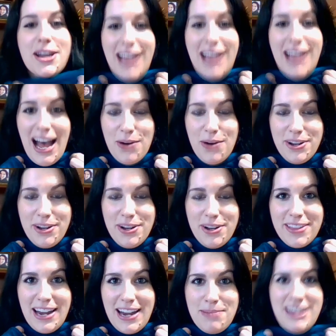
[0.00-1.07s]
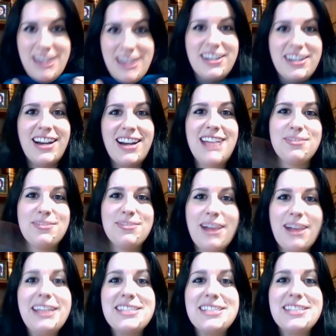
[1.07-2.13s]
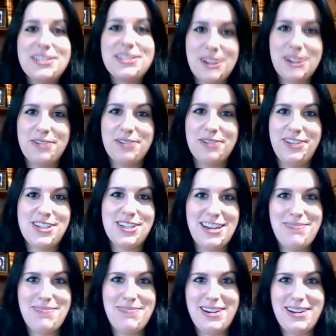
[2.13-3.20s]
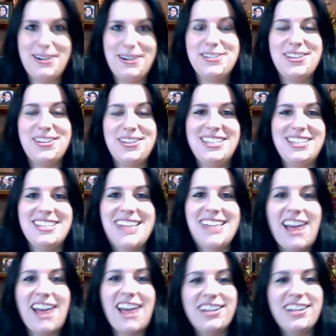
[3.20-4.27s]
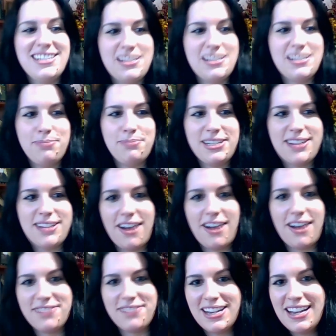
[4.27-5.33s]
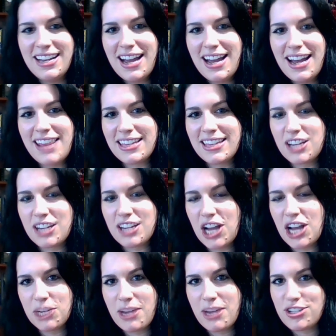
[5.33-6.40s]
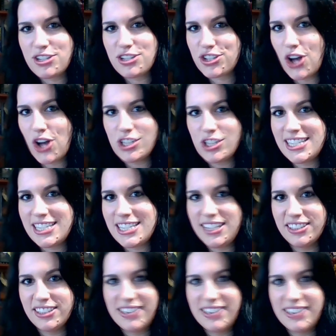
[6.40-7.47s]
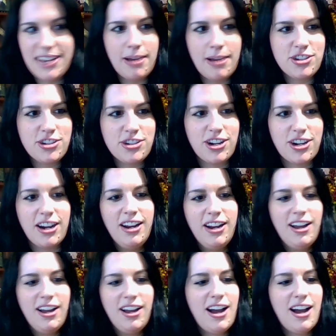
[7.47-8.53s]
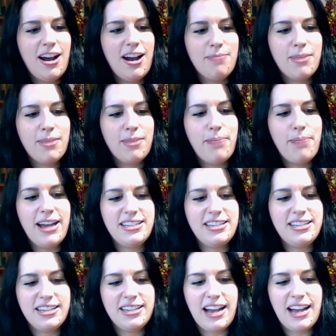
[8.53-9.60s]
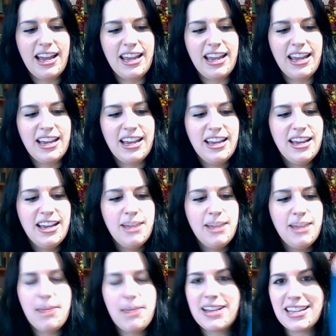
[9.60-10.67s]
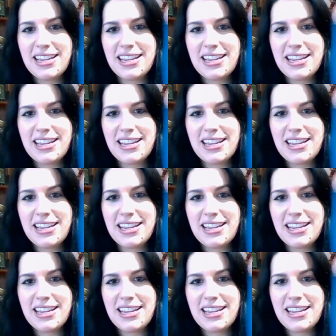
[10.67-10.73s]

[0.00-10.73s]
cowl that I made her, as well as the starfish that I made her. So this is Karen Simply Soft. I think the colorway is just called teal. I'm not sure. But I made